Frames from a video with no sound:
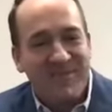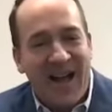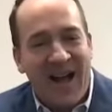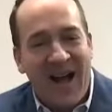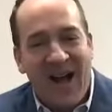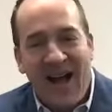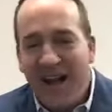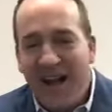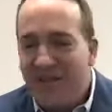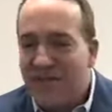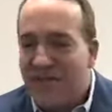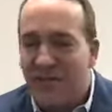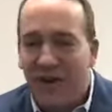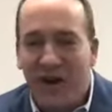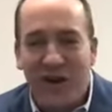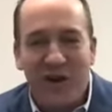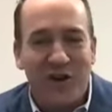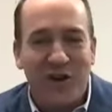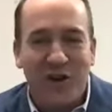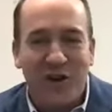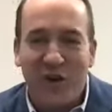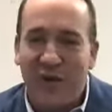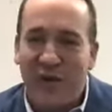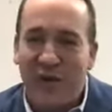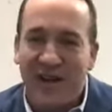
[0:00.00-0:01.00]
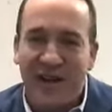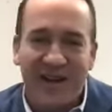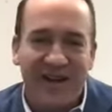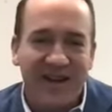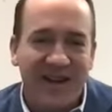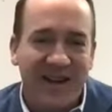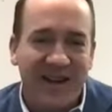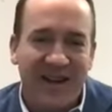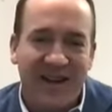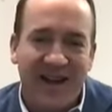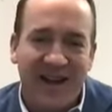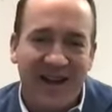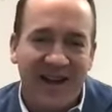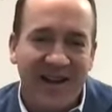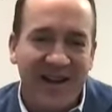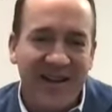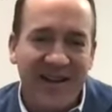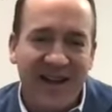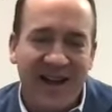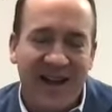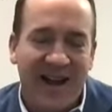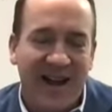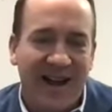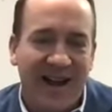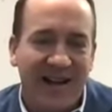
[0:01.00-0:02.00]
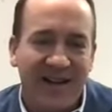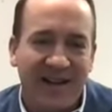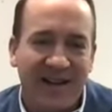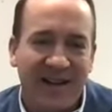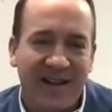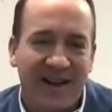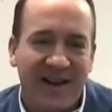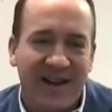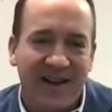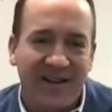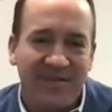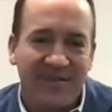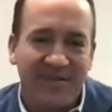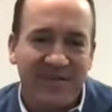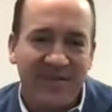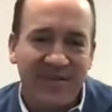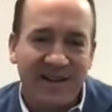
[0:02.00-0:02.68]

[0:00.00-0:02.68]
have fun doing it. I've